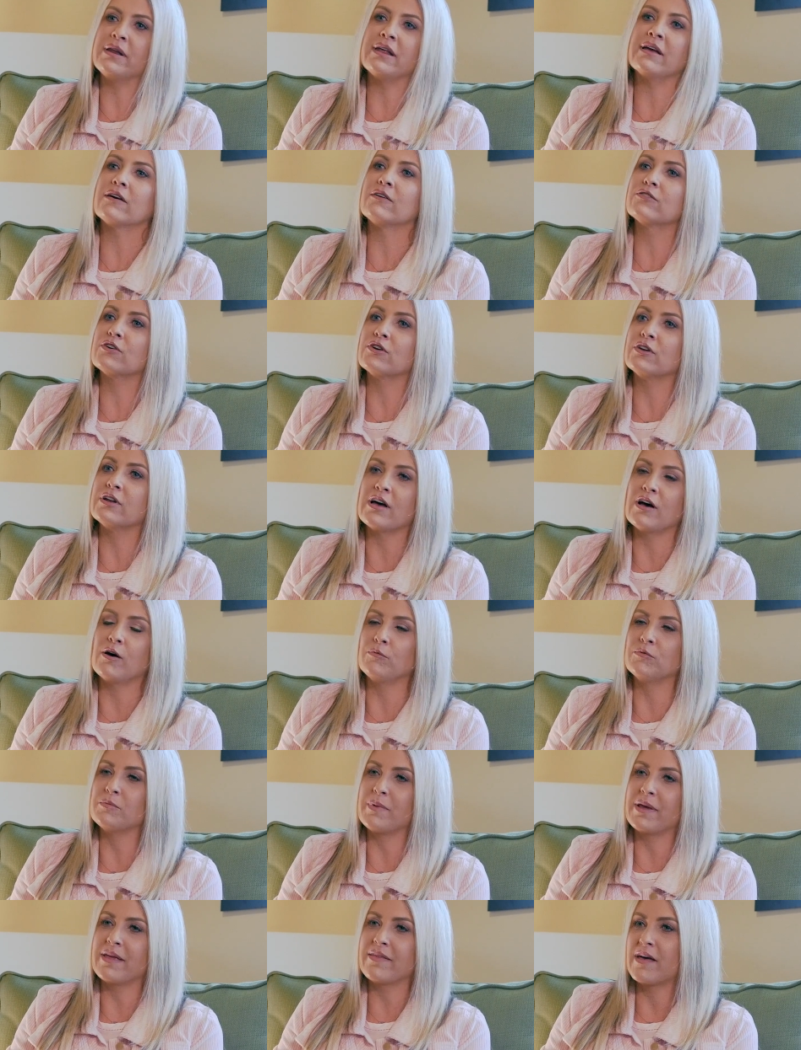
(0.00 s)
else could have
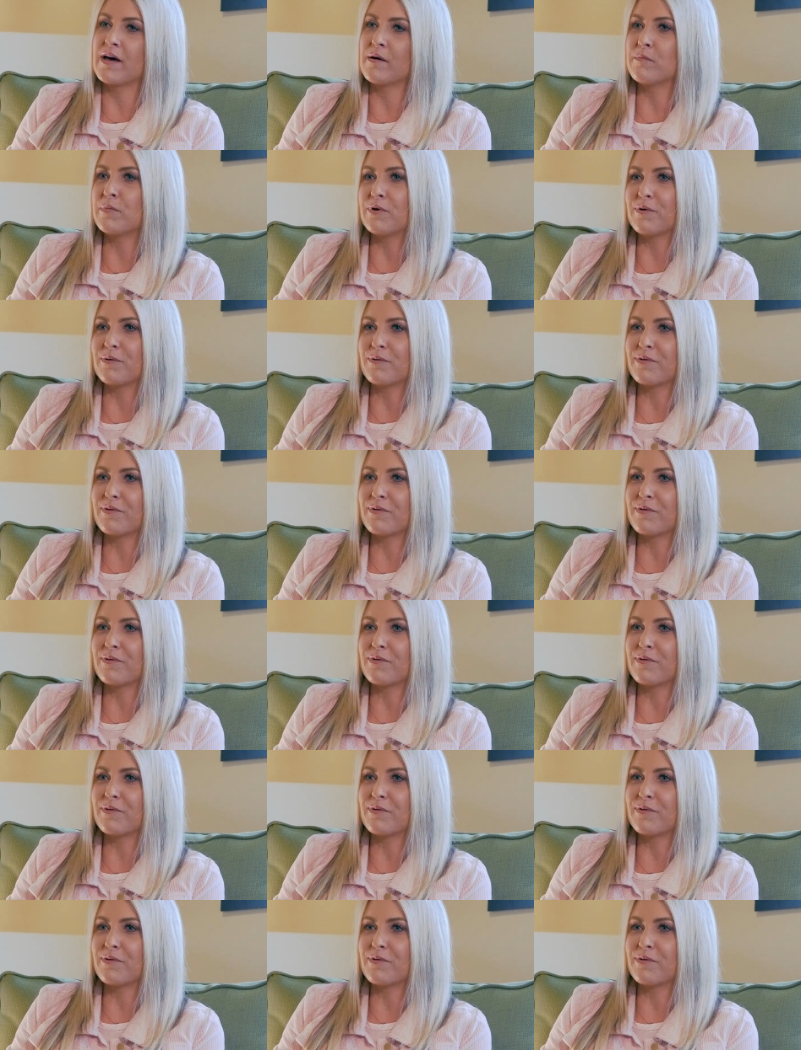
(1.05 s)
helped me in that booth.